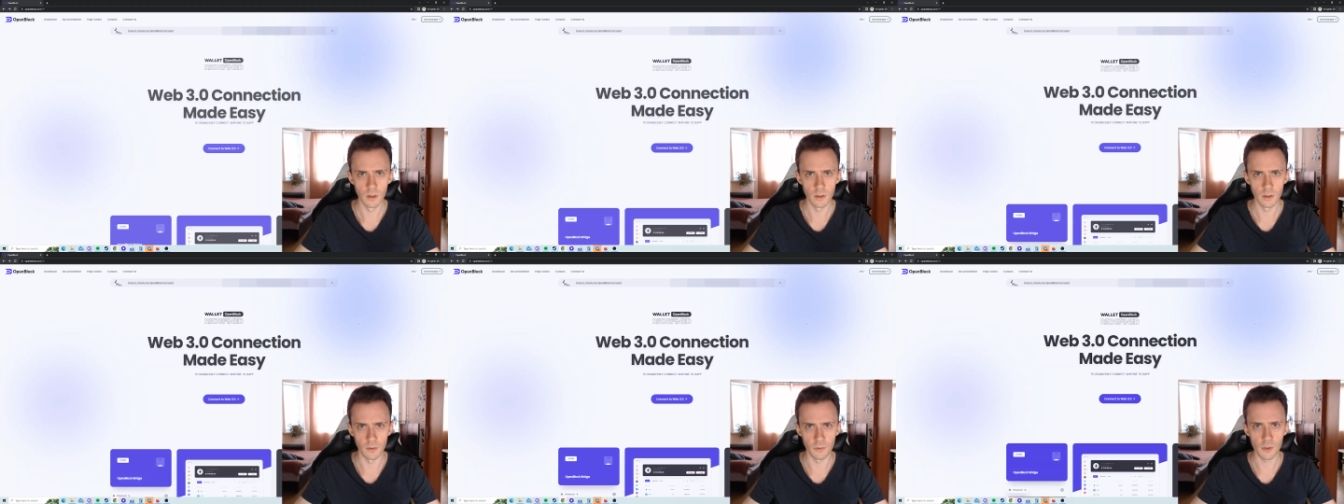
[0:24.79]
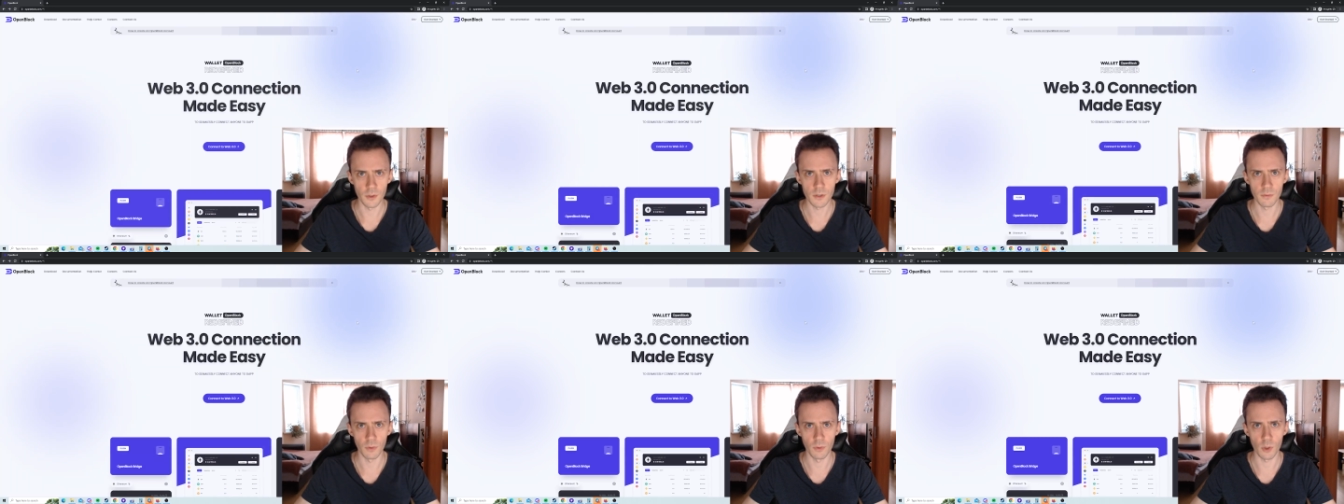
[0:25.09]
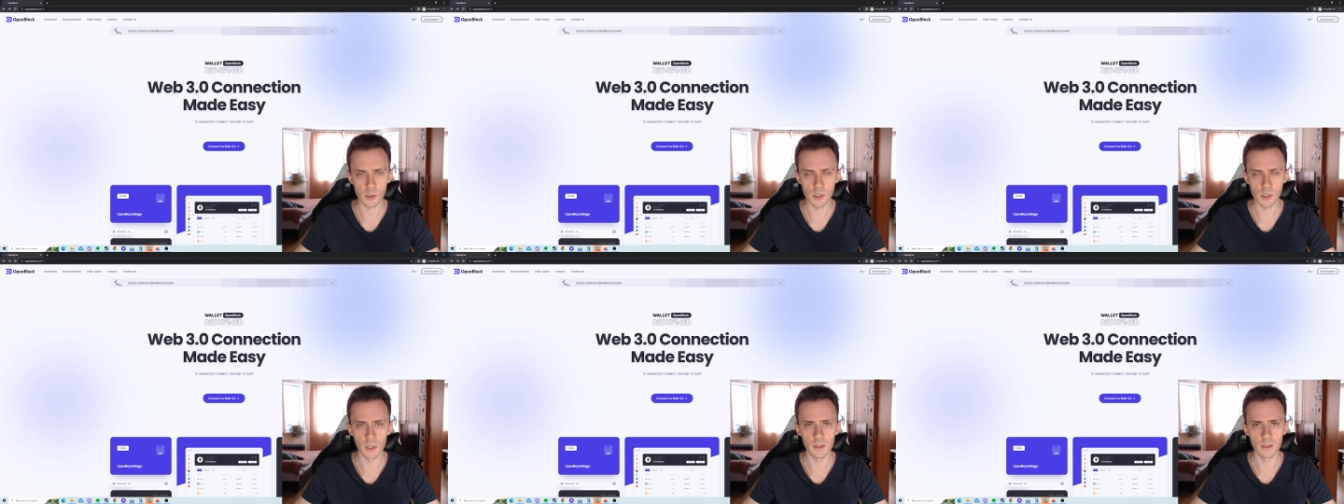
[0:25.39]
The first
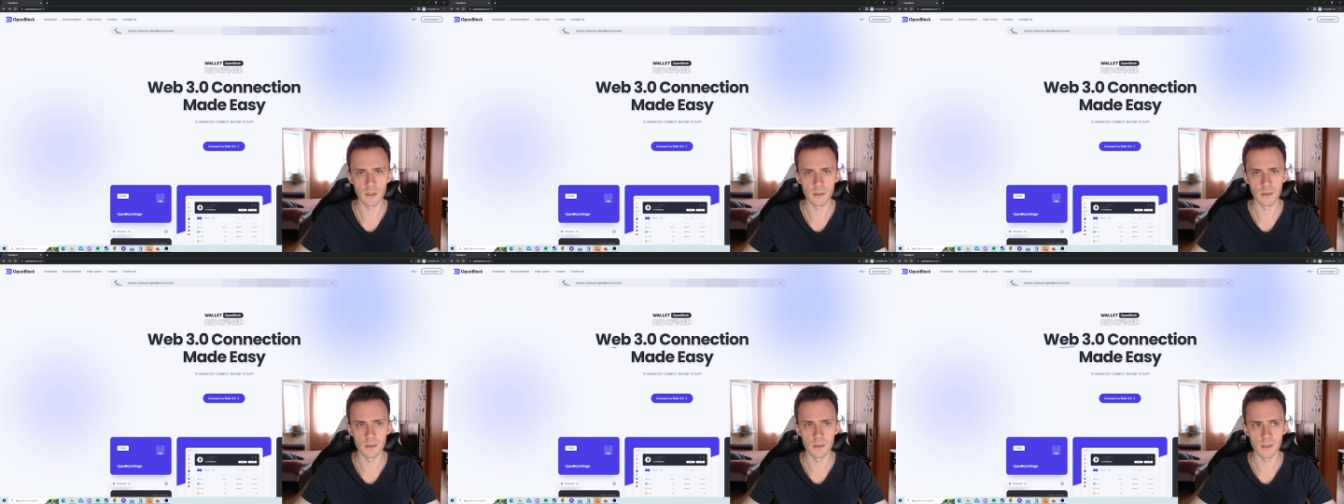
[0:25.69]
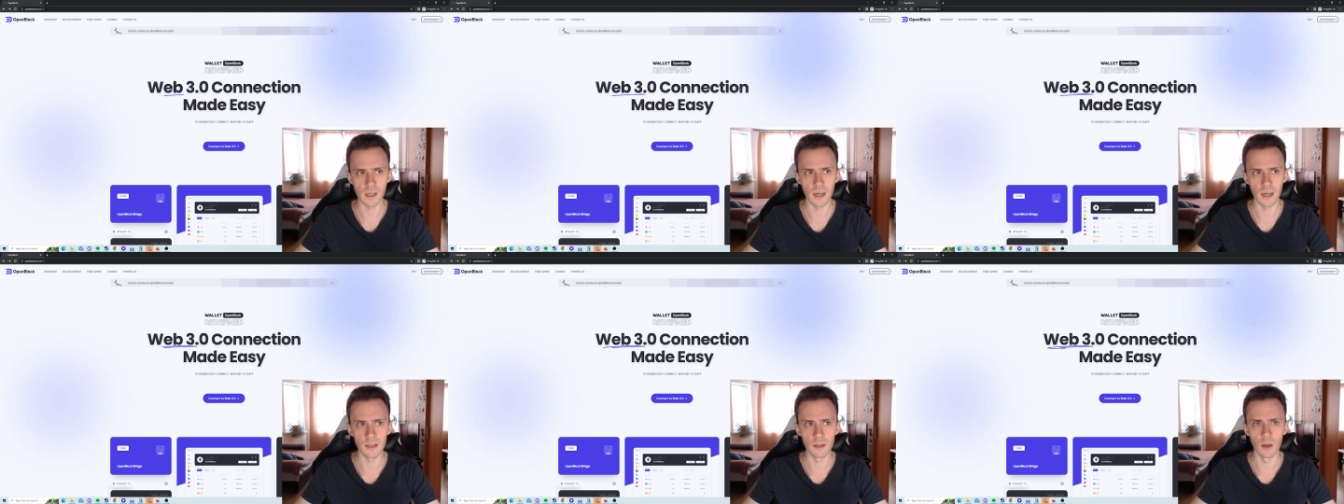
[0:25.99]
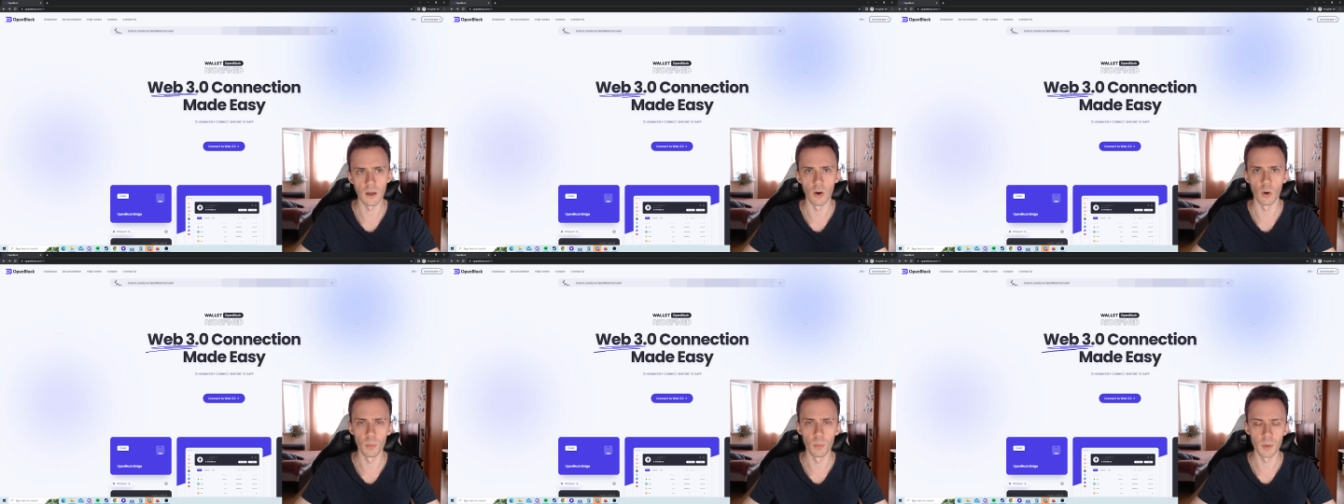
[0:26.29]
faucet is inside
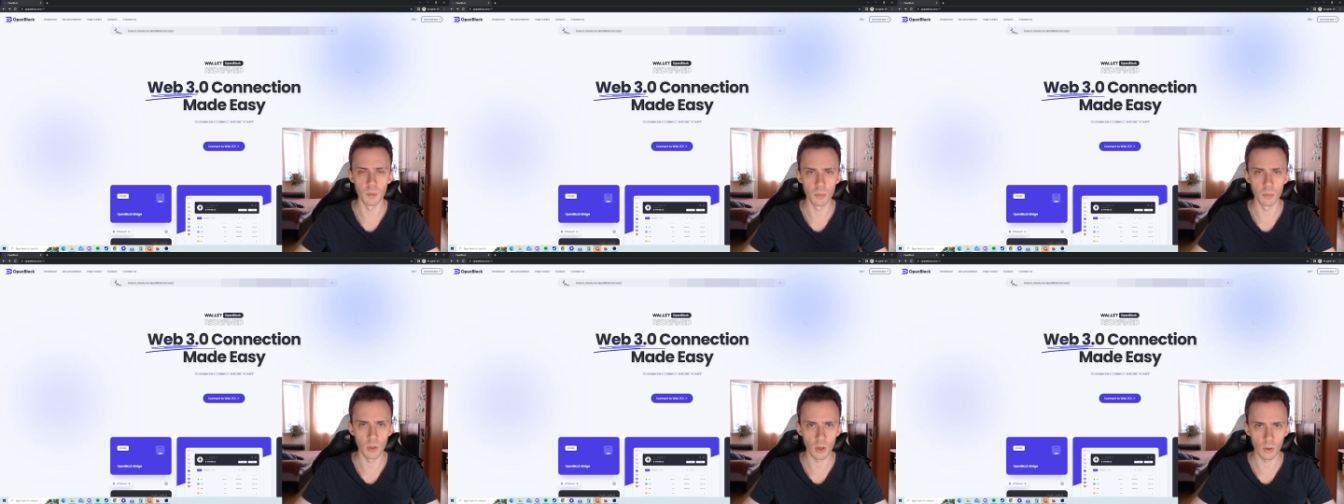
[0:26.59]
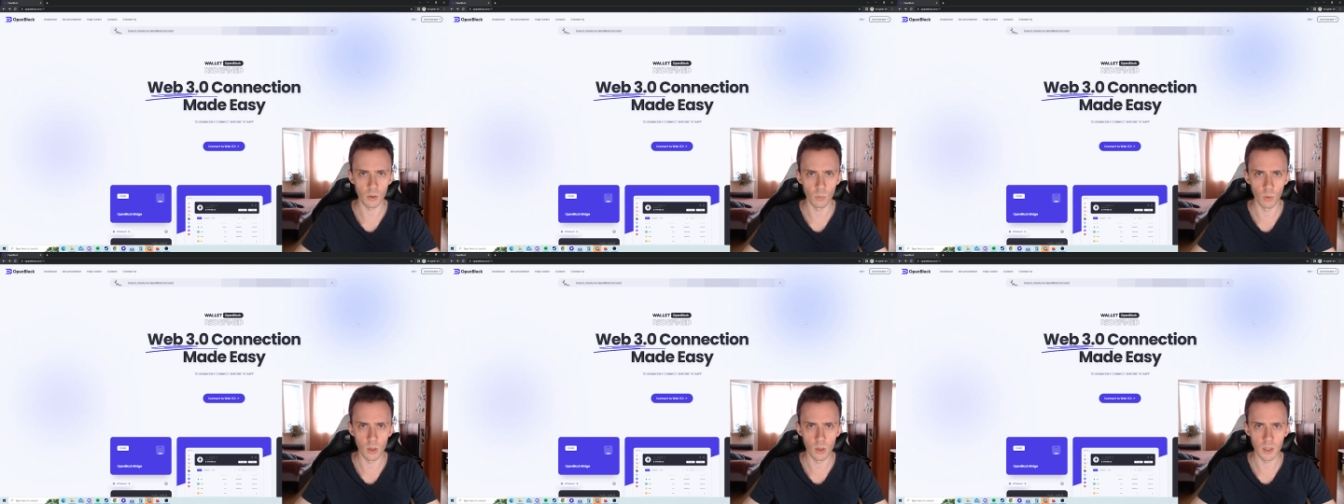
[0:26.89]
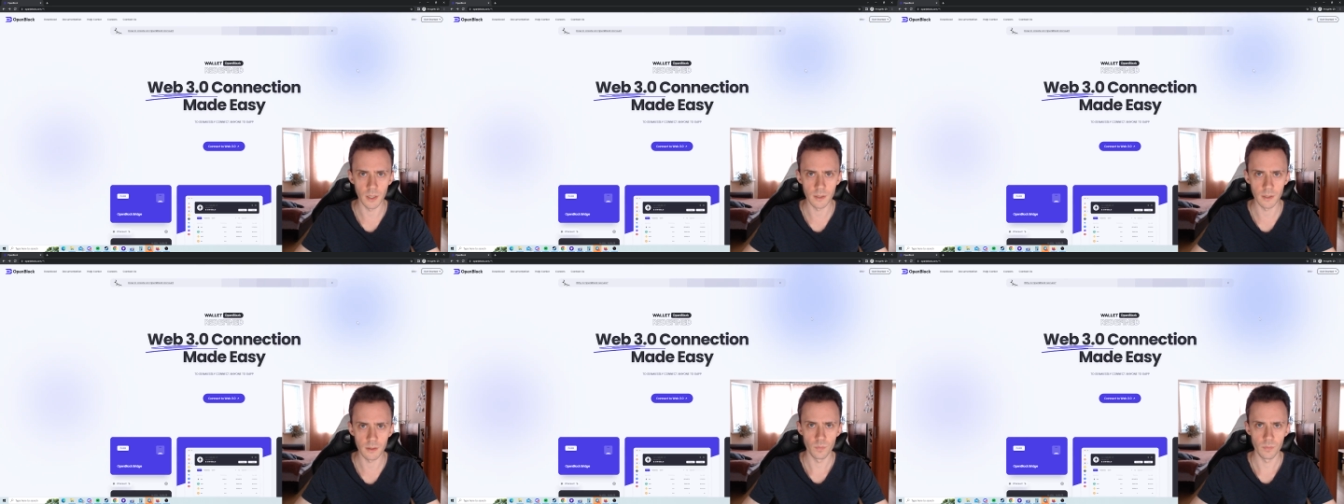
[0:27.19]
the OpenBlock
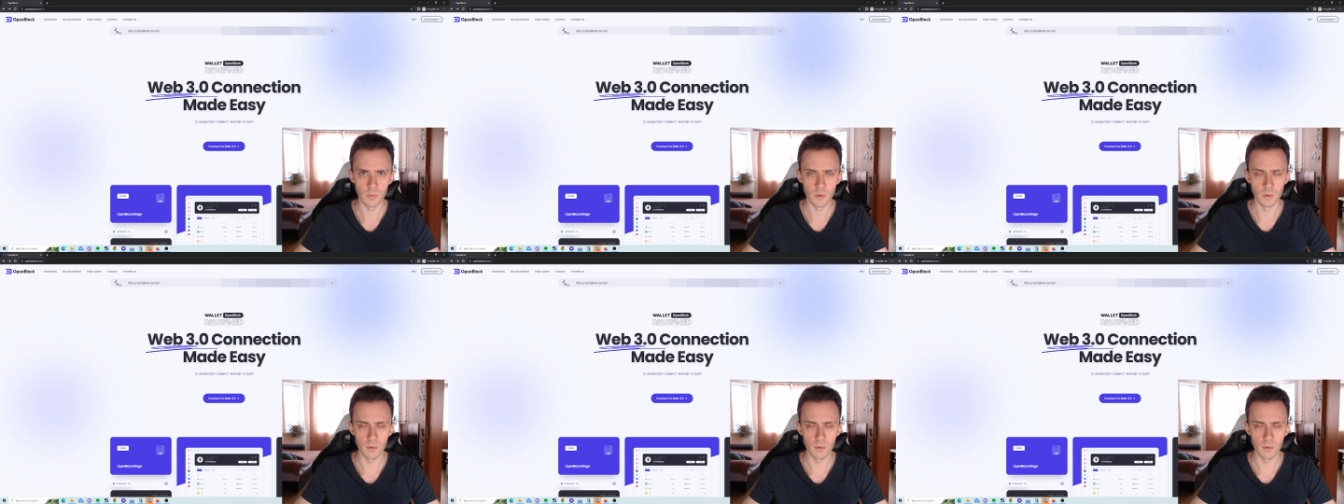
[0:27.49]
wallet.